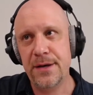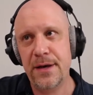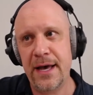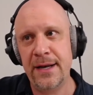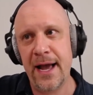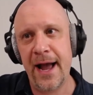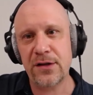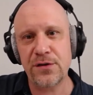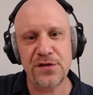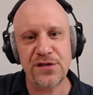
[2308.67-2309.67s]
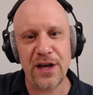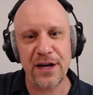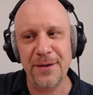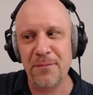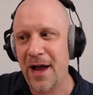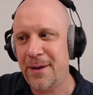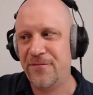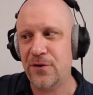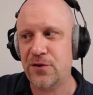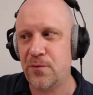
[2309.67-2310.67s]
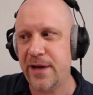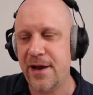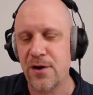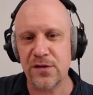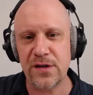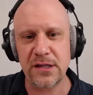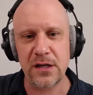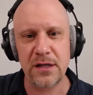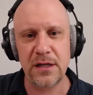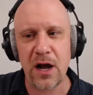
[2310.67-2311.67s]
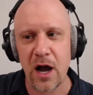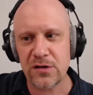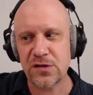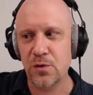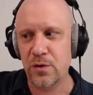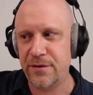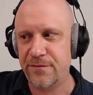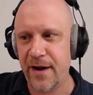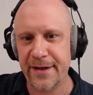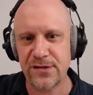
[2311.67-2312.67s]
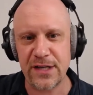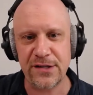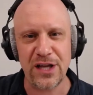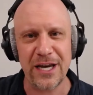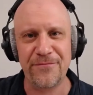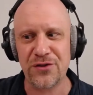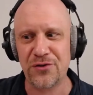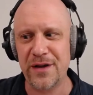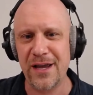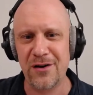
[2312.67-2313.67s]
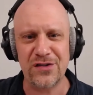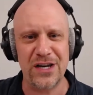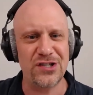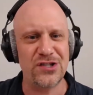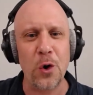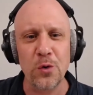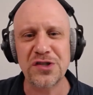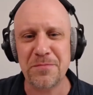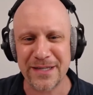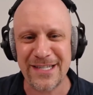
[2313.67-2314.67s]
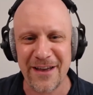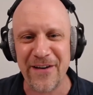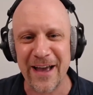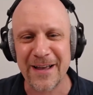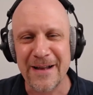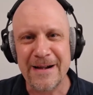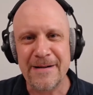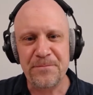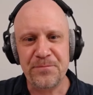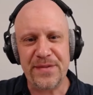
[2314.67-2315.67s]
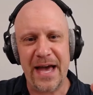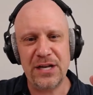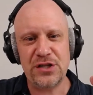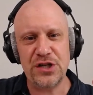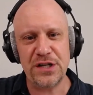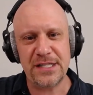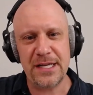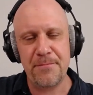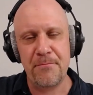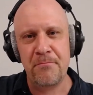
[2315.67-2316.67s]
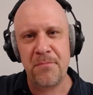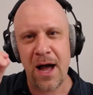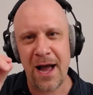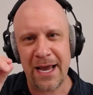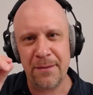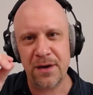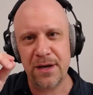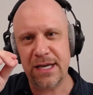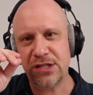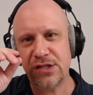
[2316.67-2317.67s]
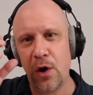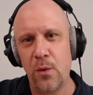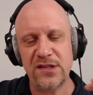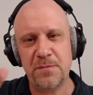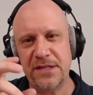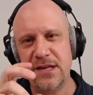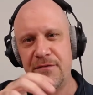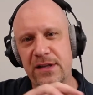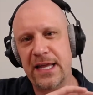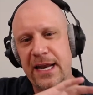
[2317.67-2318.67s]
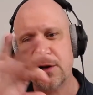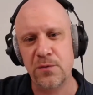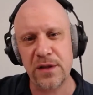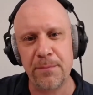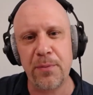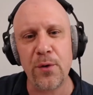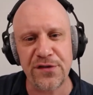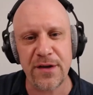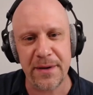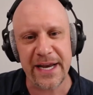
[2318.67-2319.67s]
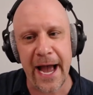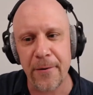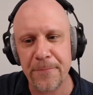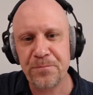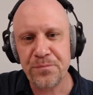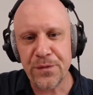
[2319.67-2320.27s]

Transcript: And actors study mime for 3 years at the Lecoq school in France. They study for 3 years, and it's so specific that just mime is so unspecific that it can really pull somebody out.